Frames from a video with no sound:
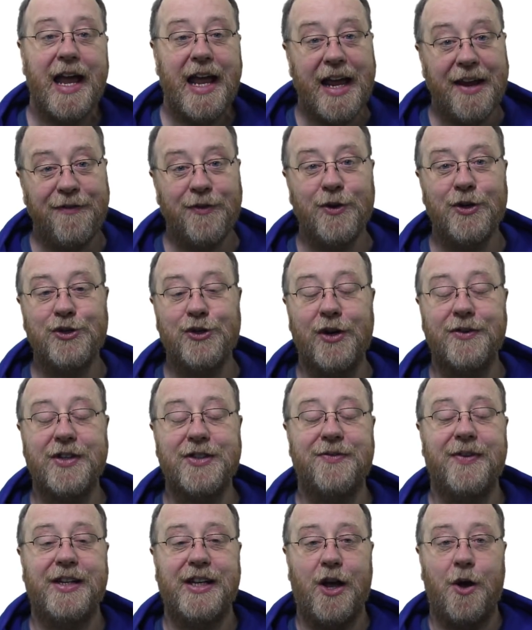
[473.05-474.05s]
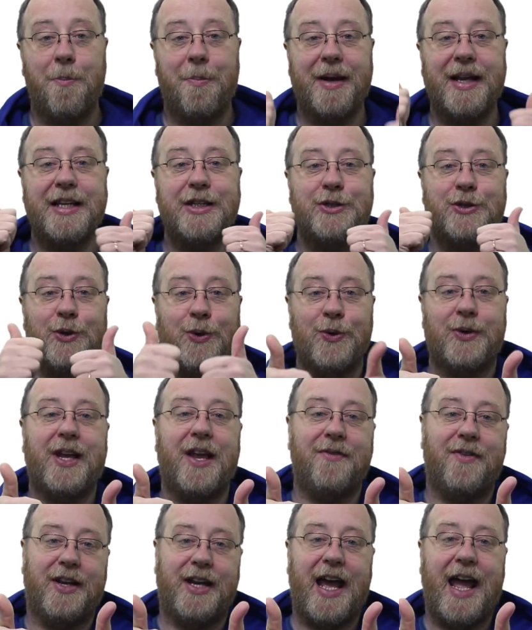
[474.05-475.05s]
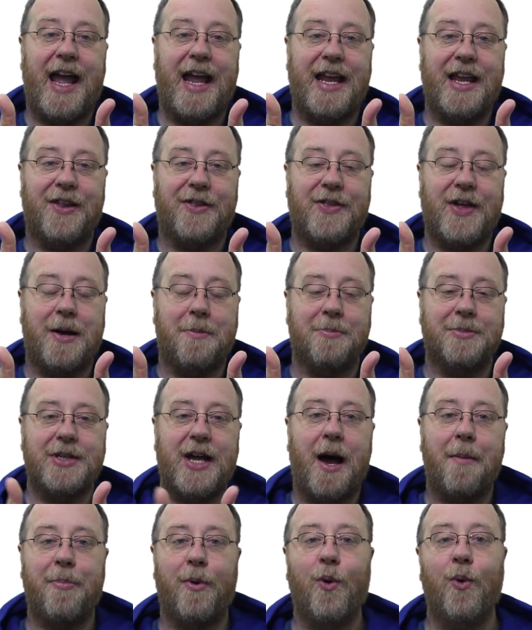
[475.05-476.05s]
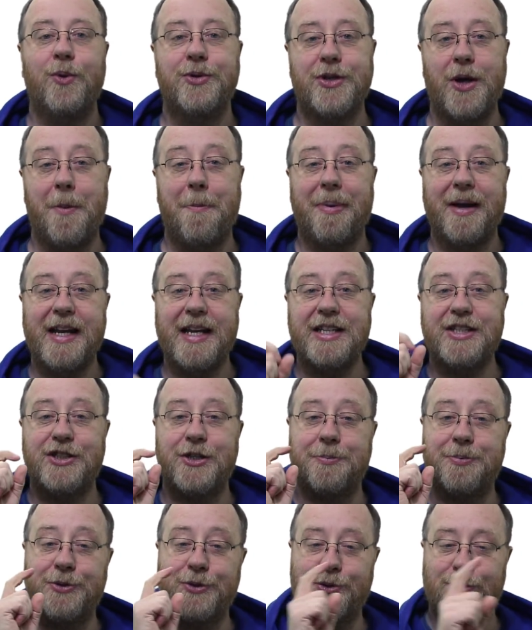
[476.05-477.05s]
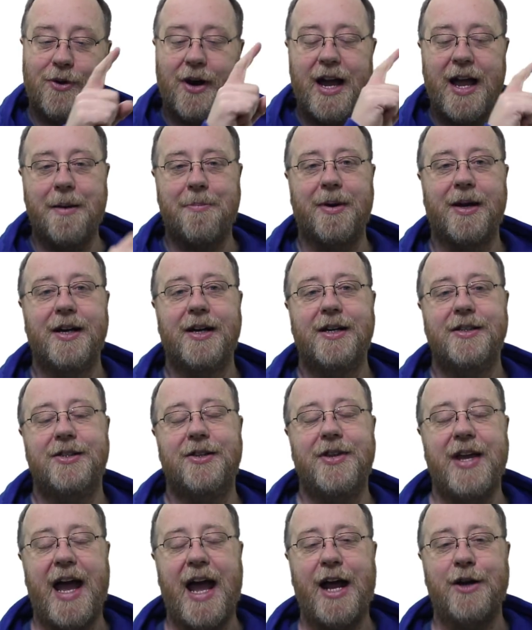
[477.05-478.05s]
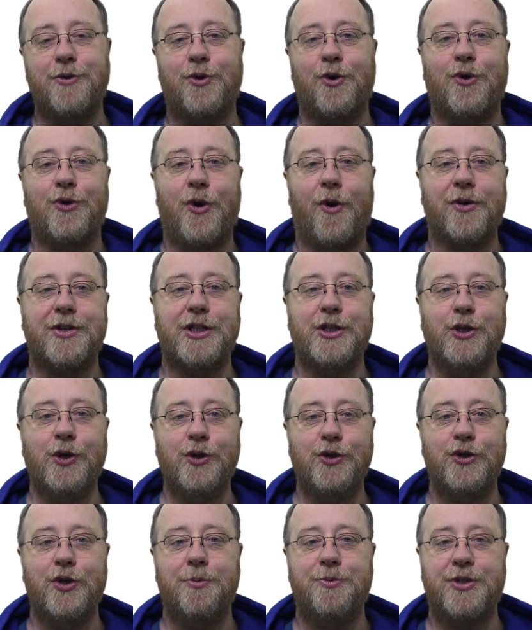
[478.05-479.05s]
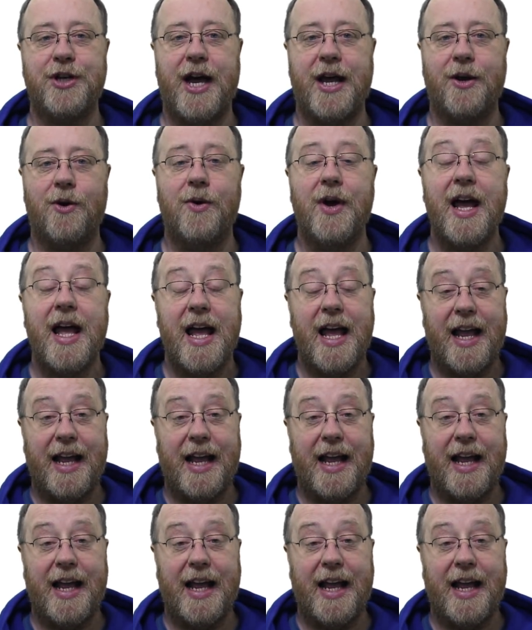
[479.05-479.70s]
If you enjoyed this video, please do give it a thumbs up. Also, please subscribe to the Android Authority YouTube channel.